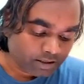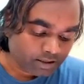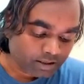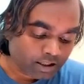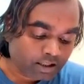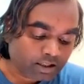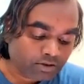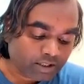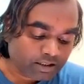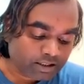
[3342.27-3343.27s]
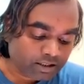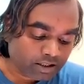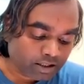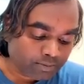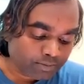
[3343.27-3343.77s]
or you can say the
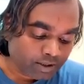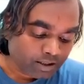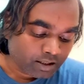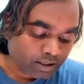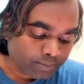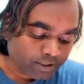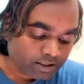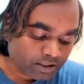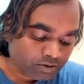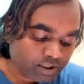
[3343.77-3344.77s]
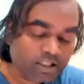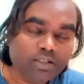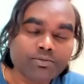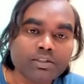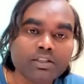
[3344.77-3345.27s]
complex conjugate
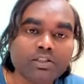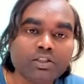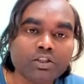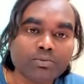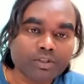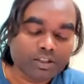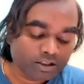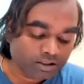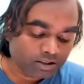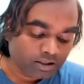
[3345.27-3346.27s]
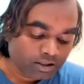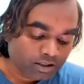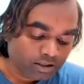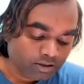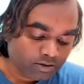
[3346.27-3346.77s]
of the denominator.
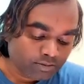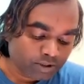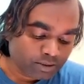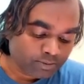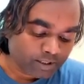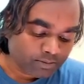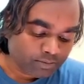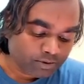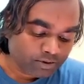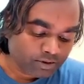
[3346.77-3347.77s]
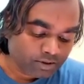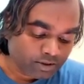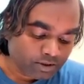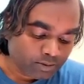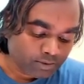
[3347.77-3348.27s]
You will multiply both
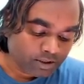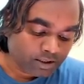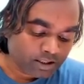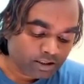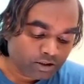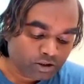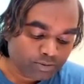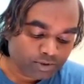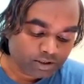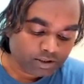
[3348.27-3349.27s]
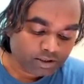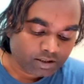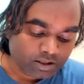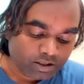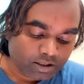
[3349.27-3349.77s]
numerator and denominator.
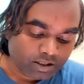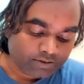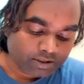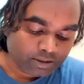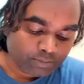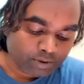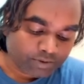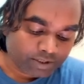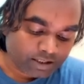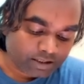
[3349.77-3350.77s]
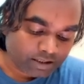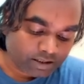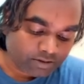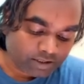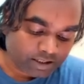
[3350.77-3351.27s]
After simplification
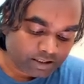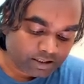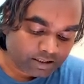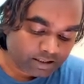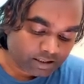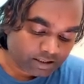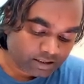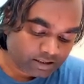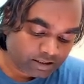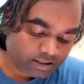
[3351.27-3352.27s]
you will get this and this.